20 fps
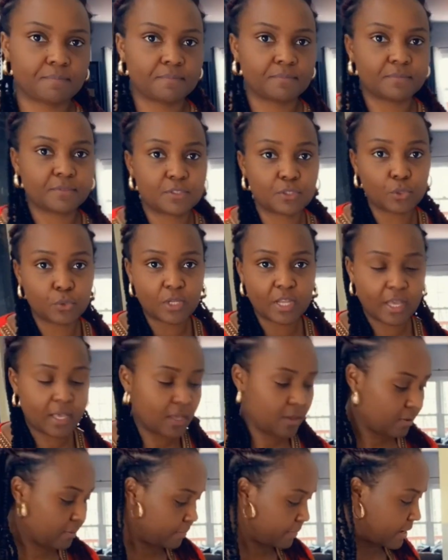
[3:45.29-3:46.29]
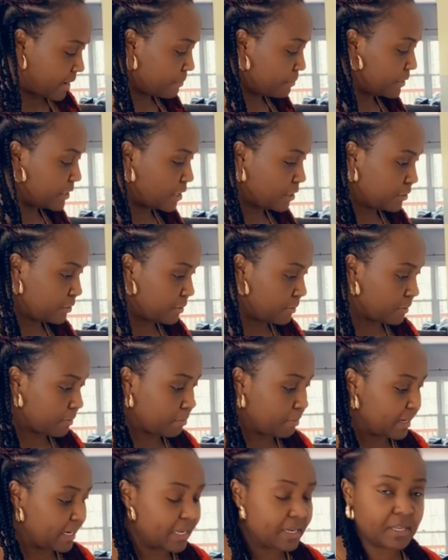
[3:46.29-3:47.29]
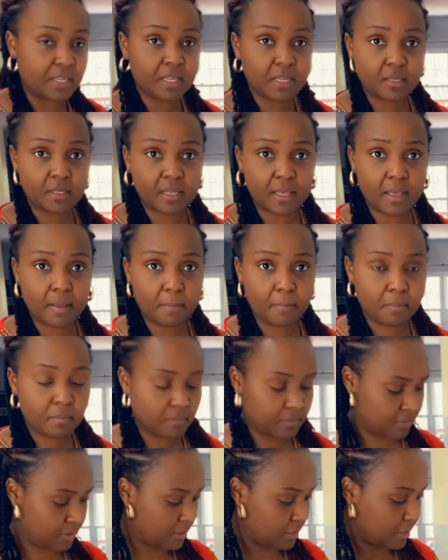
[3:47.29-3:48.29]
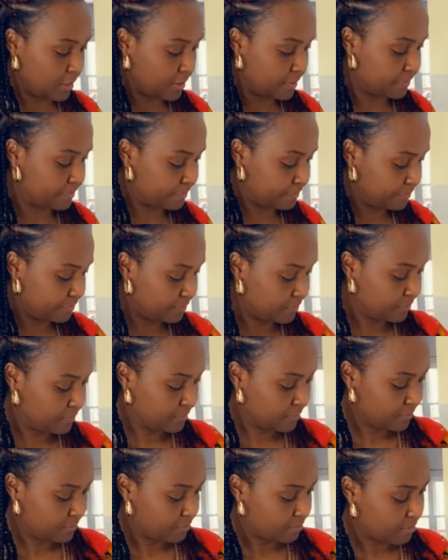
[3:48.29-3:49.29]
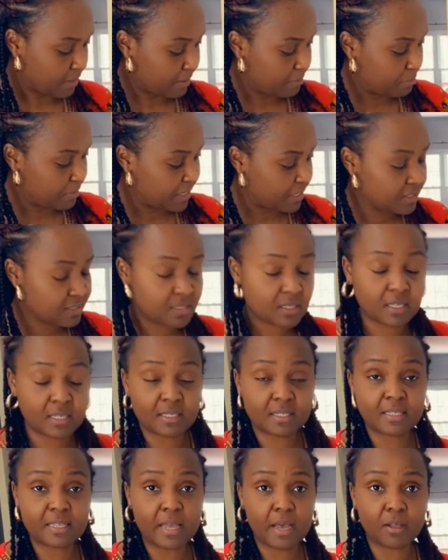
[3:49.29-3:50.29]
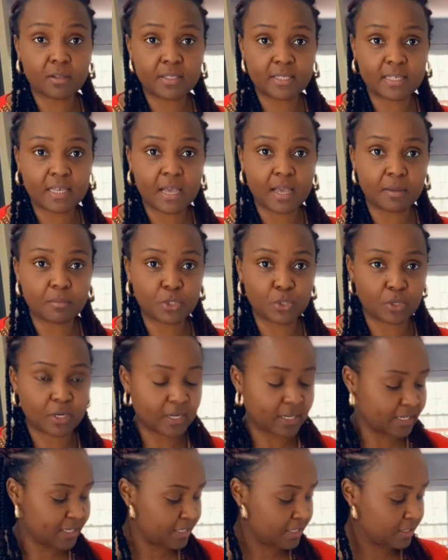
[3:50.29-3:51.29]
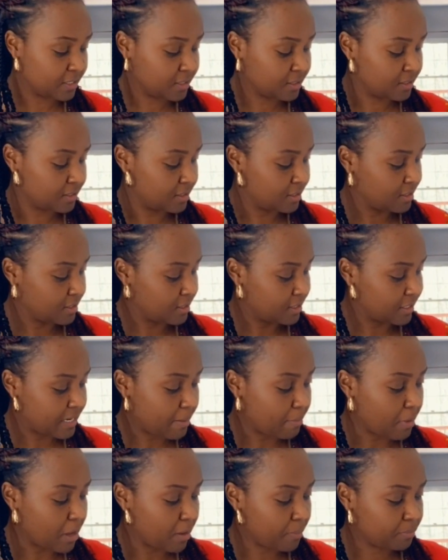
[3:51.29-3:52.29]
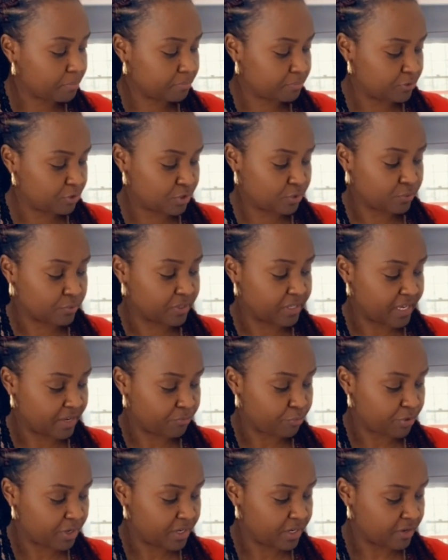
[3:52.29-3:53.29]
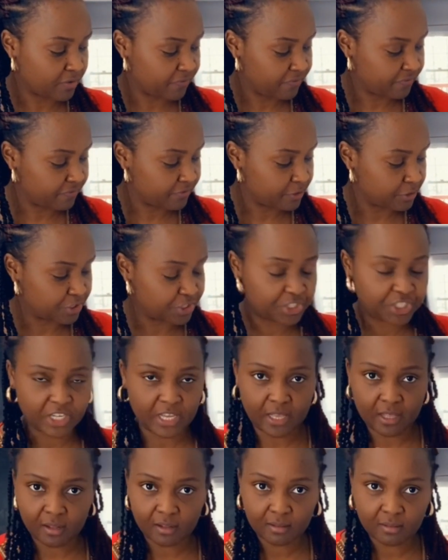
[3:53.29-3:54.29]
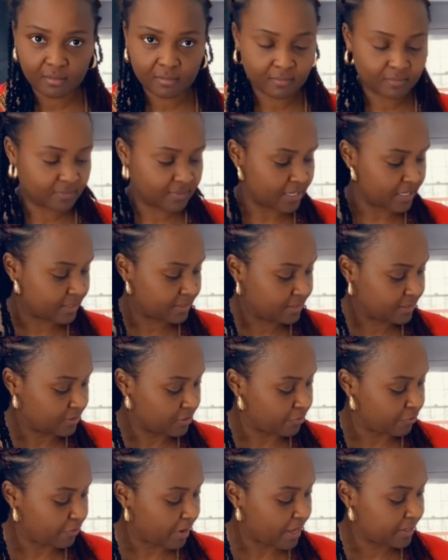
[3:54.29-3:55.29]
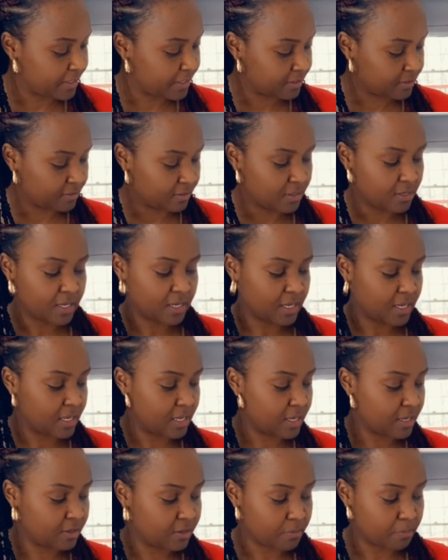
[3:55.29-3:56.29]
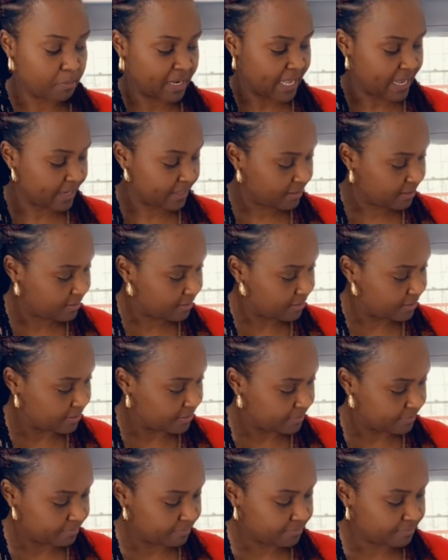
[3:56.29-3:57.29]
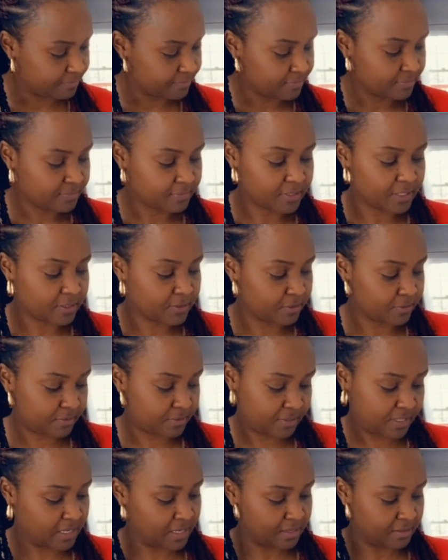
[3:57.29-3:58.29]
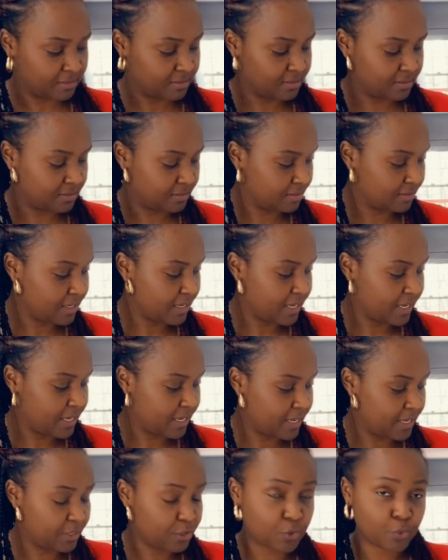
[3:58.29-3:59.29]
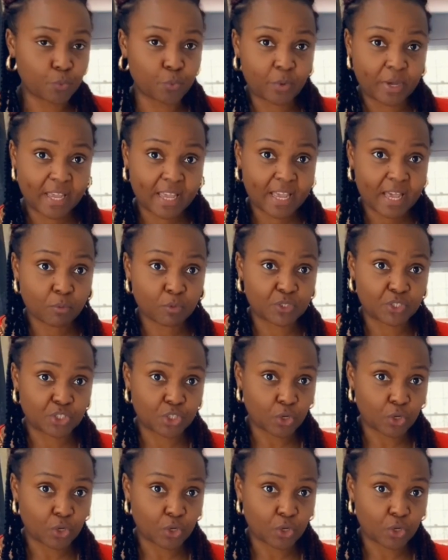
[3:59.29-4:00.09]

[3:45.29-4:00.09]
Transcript: So now I'm done blending them. My beans, it's now time to clean them up, to get rid of the shell that's around it and the black little things. And the way I was taught